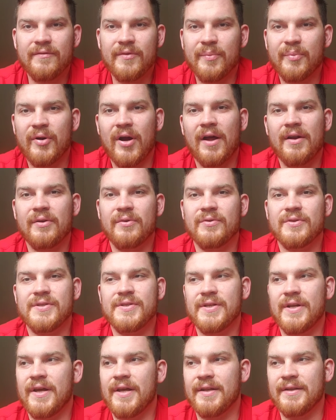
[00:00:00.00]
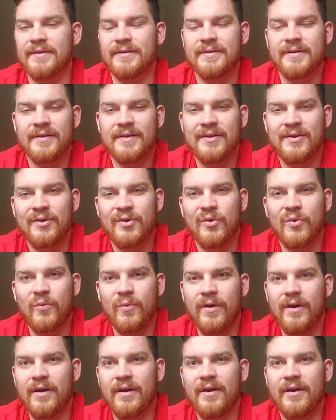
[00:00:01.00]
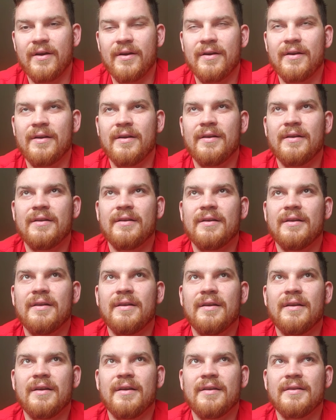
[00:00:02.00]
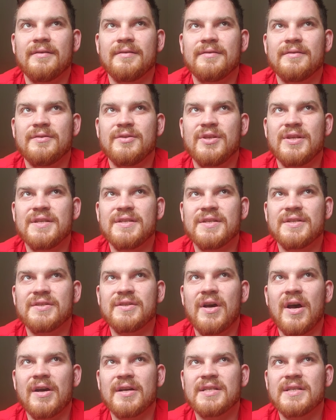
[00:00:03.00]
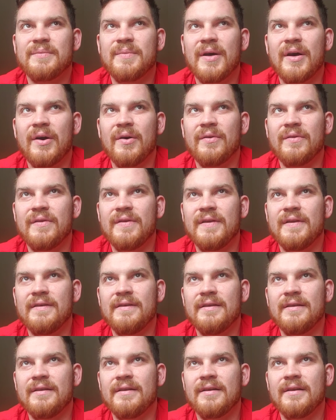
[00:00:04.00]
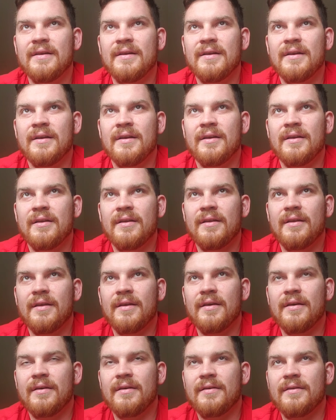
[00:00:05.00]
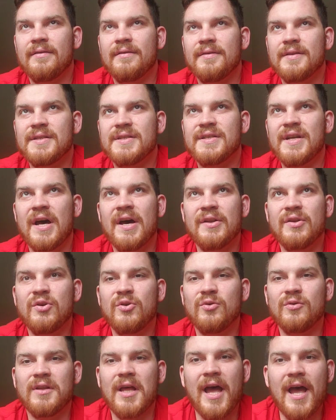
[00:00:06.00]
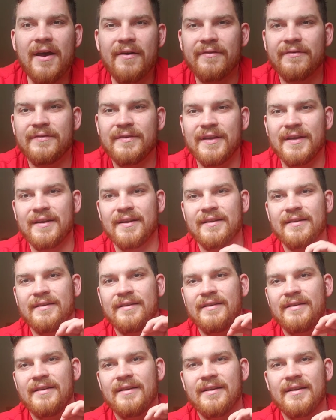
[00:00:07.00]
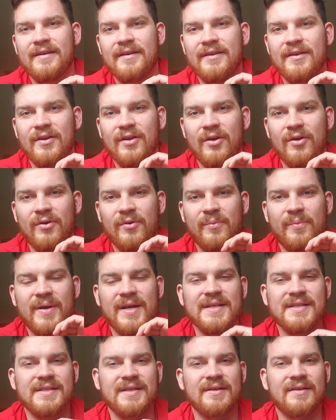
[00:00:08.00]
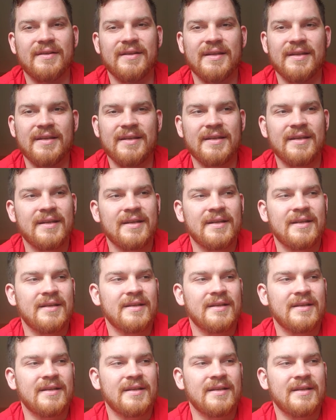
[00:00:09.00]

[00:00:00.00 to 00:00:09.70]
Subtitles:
of the prodigal son, where Jesus talks about the son who left and, you know, basically